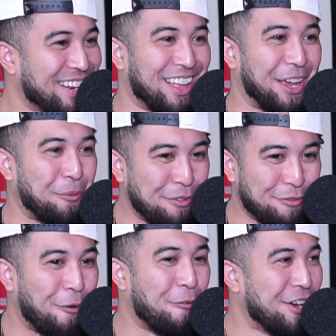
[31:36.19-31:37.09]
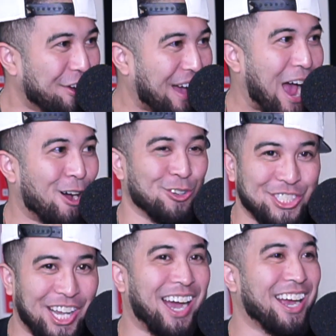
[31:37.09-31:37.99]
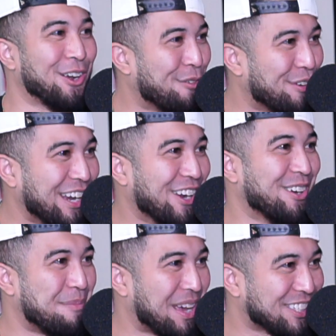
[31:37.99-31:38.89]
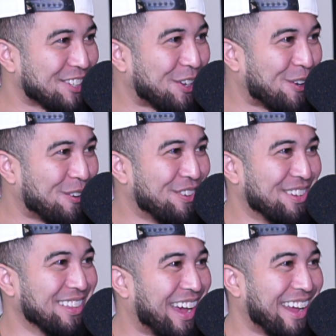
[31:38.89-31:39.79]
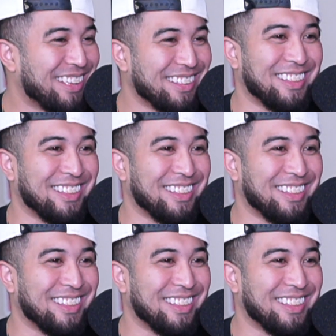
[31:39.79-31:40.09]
like, we for real outside over here in Mexico, like,